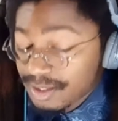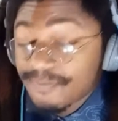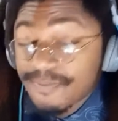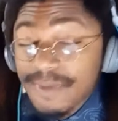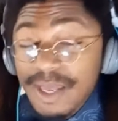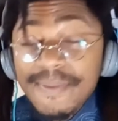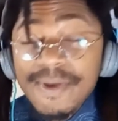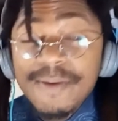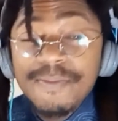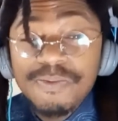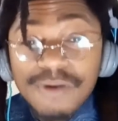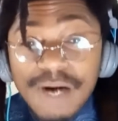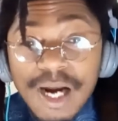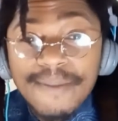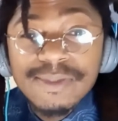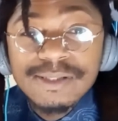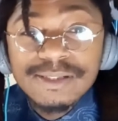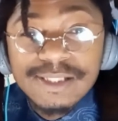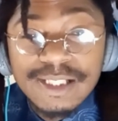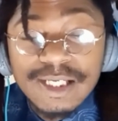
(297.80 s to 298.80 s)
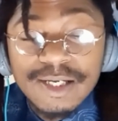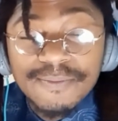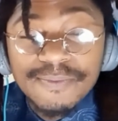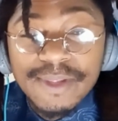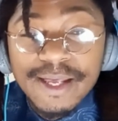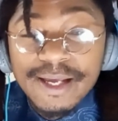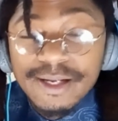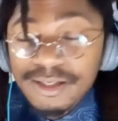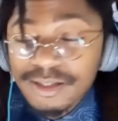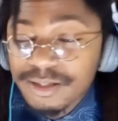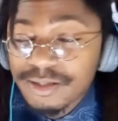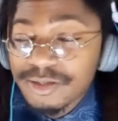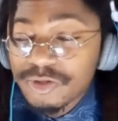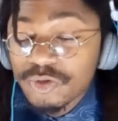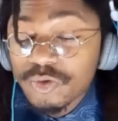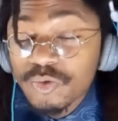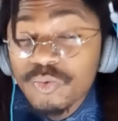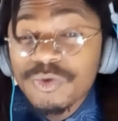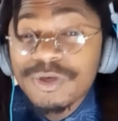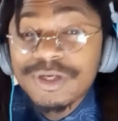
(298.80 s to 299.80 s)
made me promise to him that
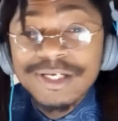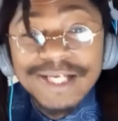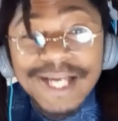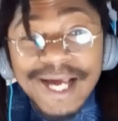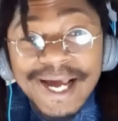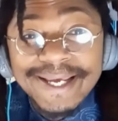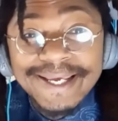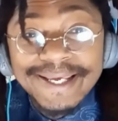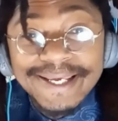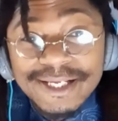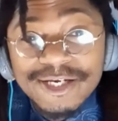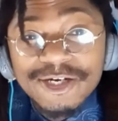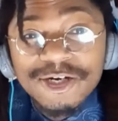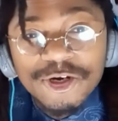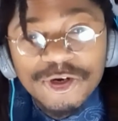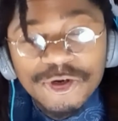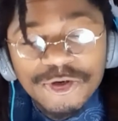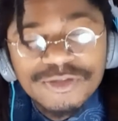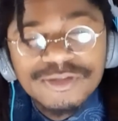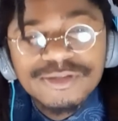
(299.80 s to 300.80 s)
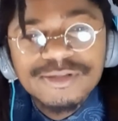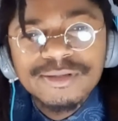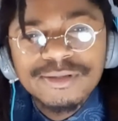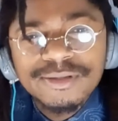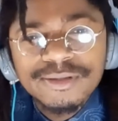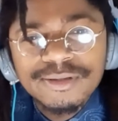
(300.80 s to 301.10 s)
you would not get hurt.